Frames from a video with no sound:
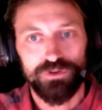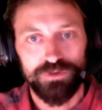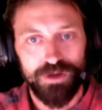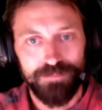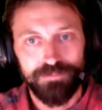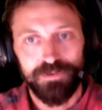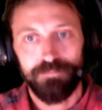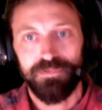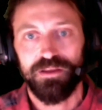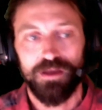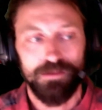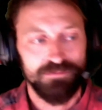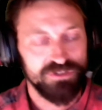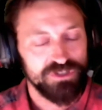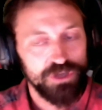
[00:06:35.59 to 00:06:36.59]
corrupt it
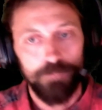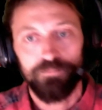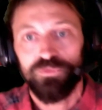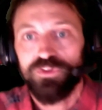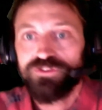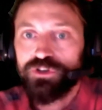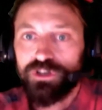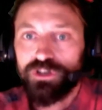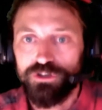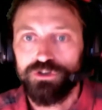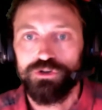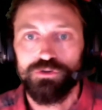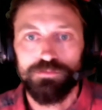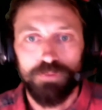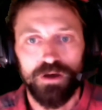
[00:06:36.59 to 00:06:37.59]
becomes. So let's look at
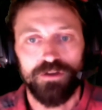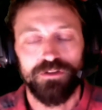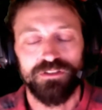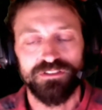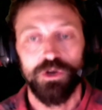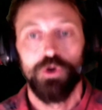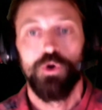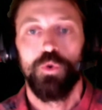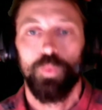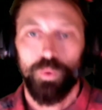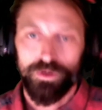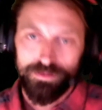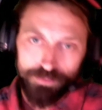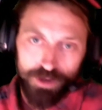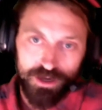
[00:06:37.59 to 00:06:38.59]
new models.
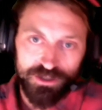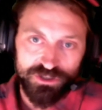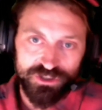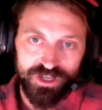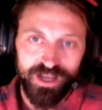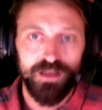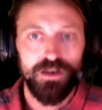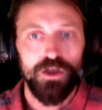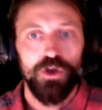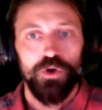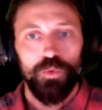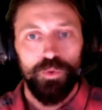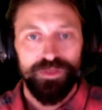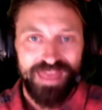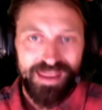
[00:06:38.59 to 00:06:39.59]
With blockchain,
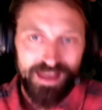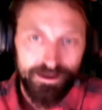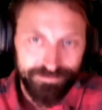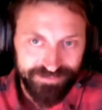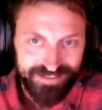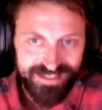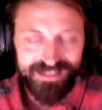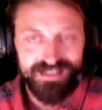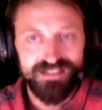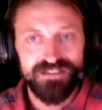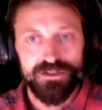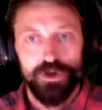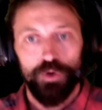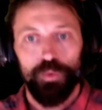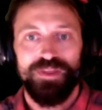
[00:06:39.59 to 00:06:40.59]
with NFTs,
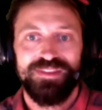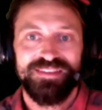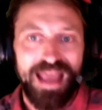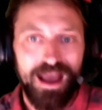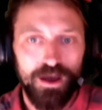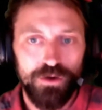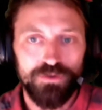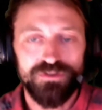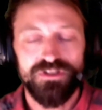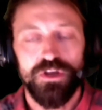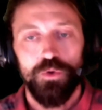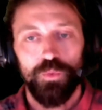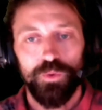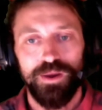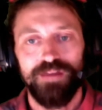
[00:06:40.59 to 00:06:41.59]
with DAOs,
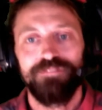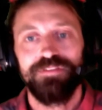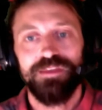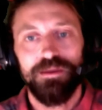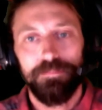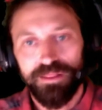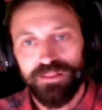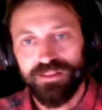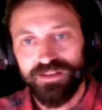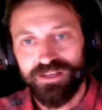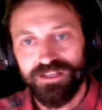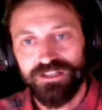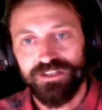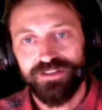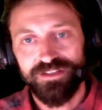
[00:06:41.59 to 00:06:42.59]
we have the
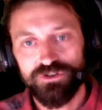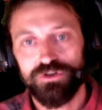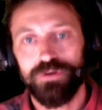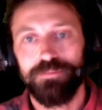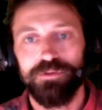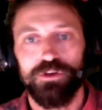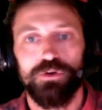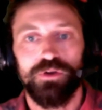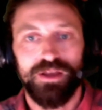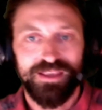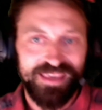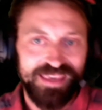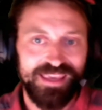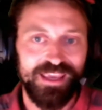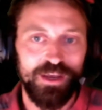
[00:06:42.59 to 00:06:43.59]
ability to distribute a
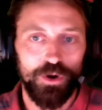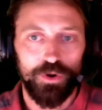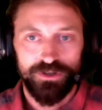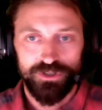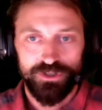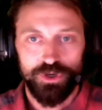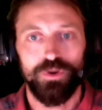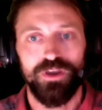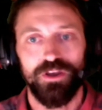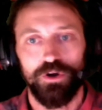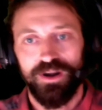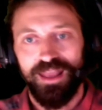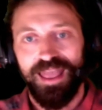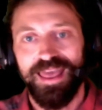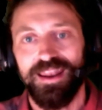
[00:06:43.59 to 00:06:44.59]
key or a token
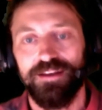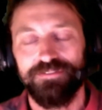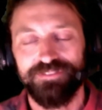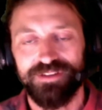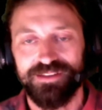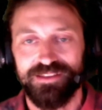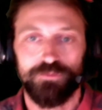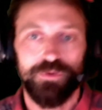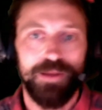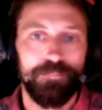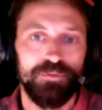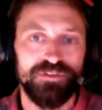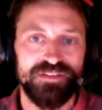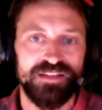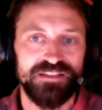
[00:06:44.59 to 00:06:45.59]
or an NFT that
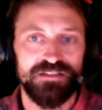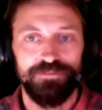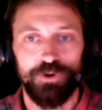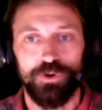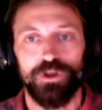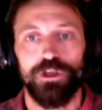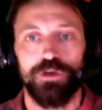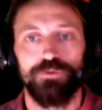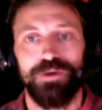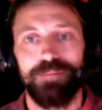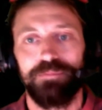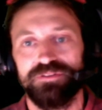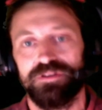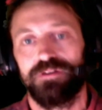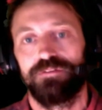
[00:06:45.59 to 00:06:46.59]
represents a vote. It could
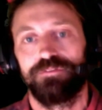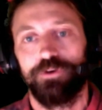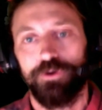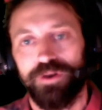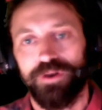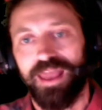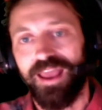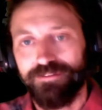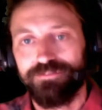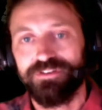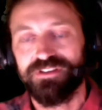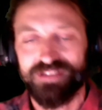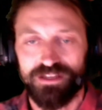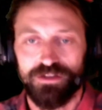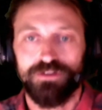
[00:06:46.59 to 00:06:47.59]
represent a vote on every
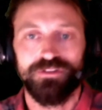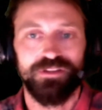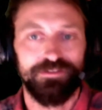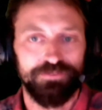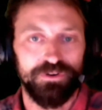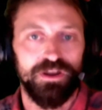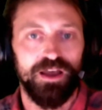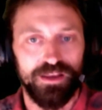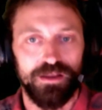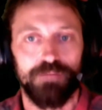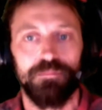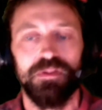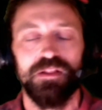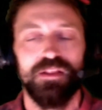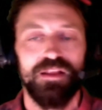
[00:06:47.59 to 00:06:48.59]
single different
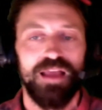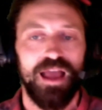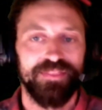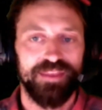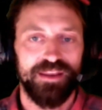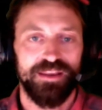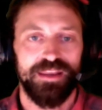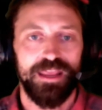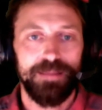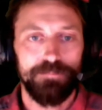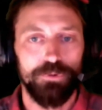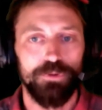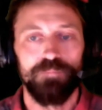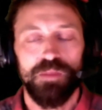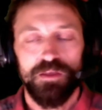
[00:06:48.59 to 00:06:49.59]
item and then
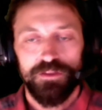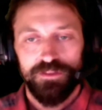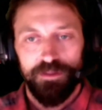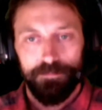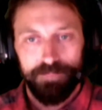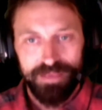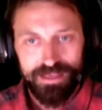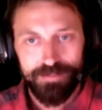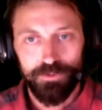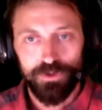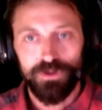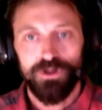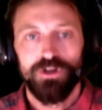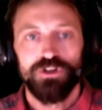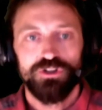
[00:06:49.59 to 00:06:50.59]
enable the
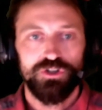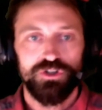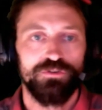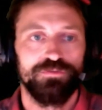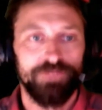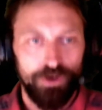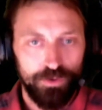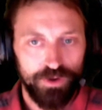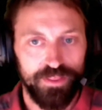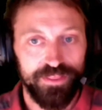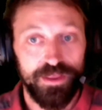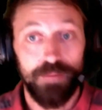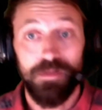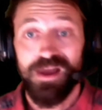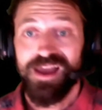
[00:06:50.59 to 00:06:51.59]
people to vote on
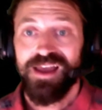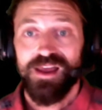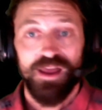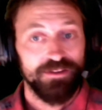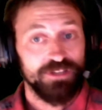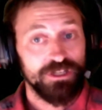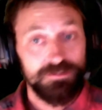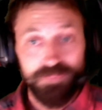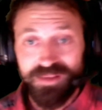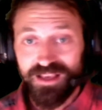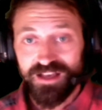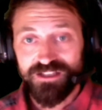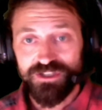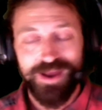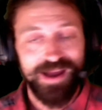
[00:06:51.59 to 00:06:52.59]
them. Just
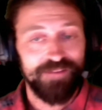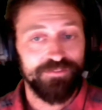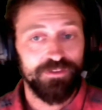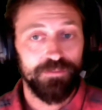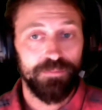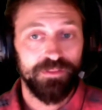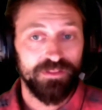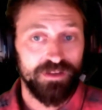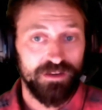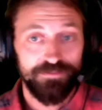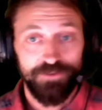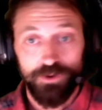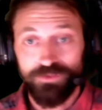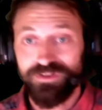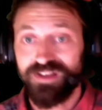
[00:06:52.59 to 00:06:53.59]
because you have the ability to
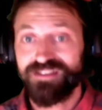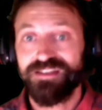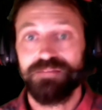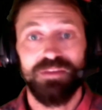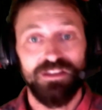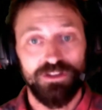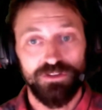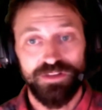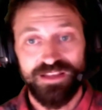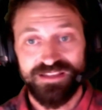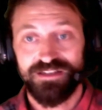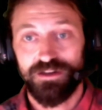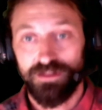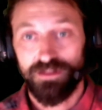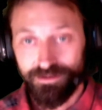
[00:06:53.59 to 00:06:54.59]
vote doesn't mean you'll
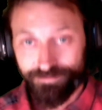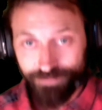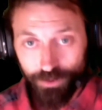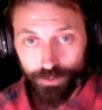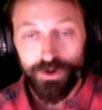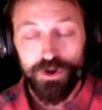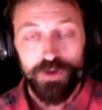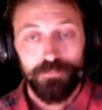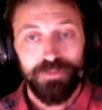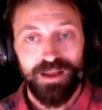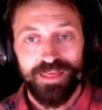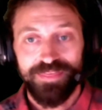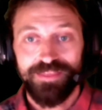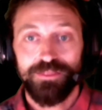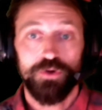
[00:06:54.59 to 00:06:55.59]
necessarily vote. But
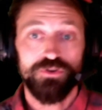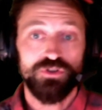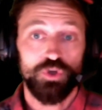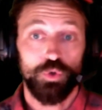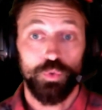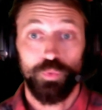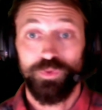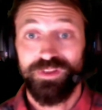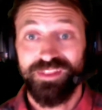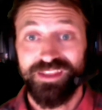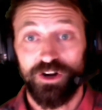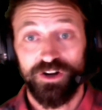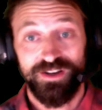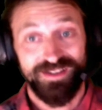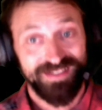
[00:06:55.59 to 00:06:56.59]
I think those who really
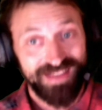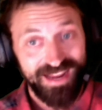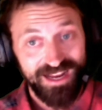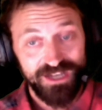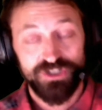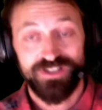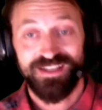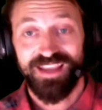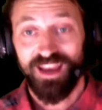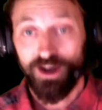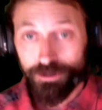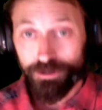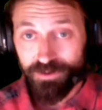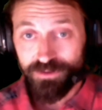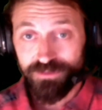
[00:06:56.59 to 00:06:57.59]
are engaged and
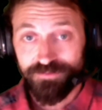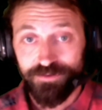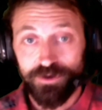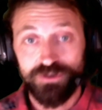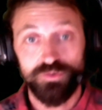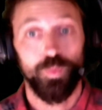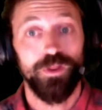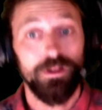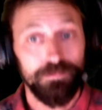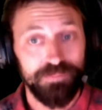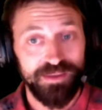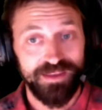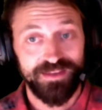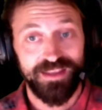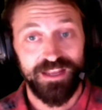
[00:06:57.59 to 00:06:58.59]
care about the votes will
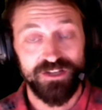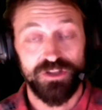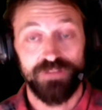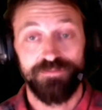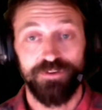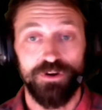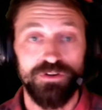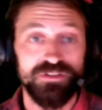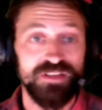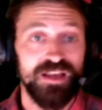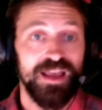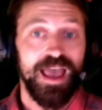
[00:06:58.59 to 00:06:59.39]
be engaged in the votes.